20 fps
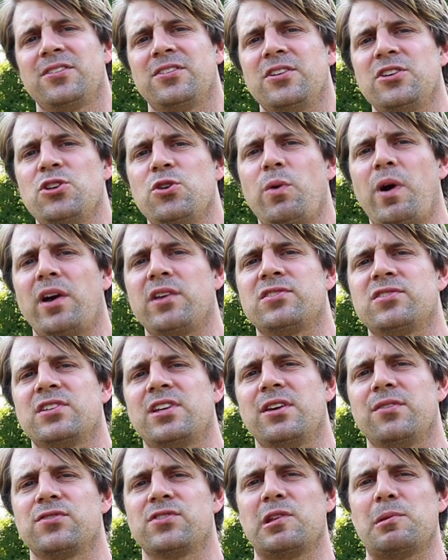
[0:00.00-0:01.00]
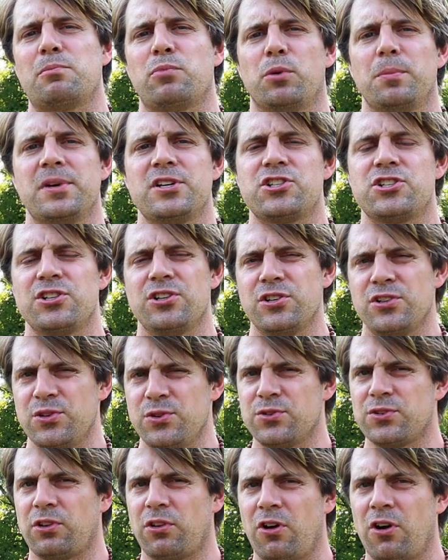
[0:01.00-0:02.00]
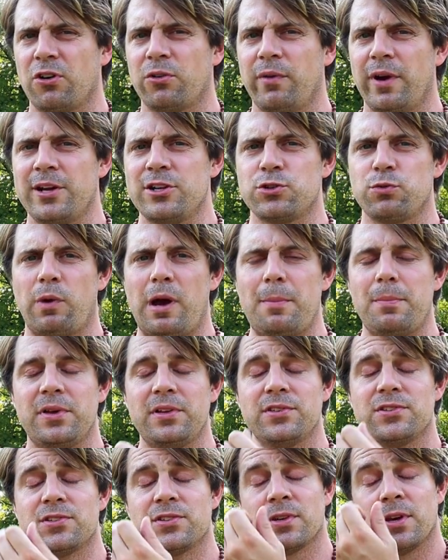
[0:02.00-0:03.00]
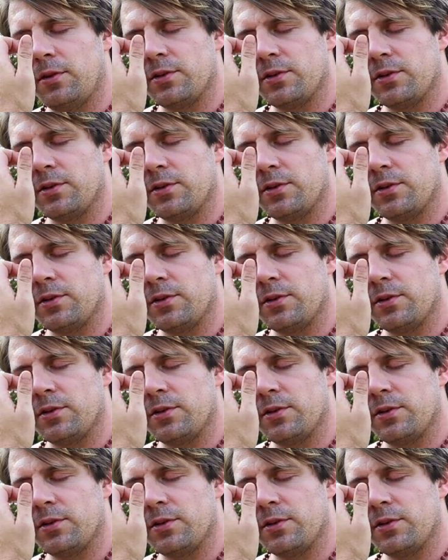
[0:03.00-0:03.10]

the US gives them permission to use long-range weapons.